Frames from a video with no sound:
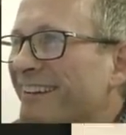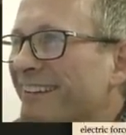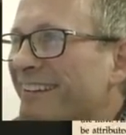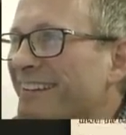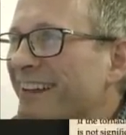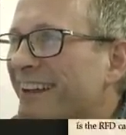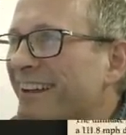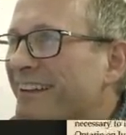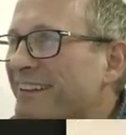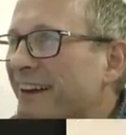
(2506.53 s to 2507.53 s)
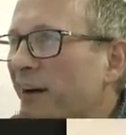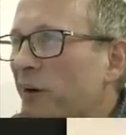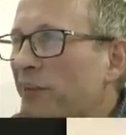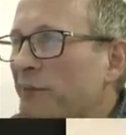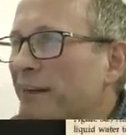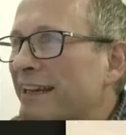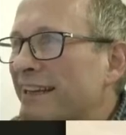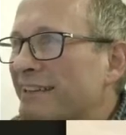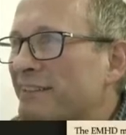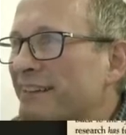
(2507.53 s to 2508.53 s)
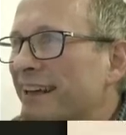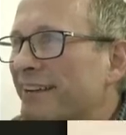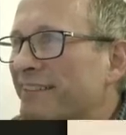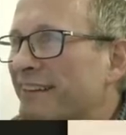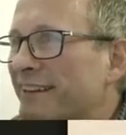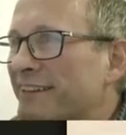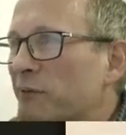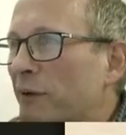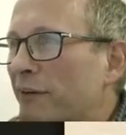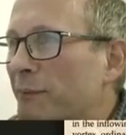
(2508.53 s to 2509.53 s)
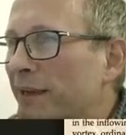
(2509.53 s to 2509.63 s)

oh dear. Oh, I think we're getting into it now. Yeah, somewhere up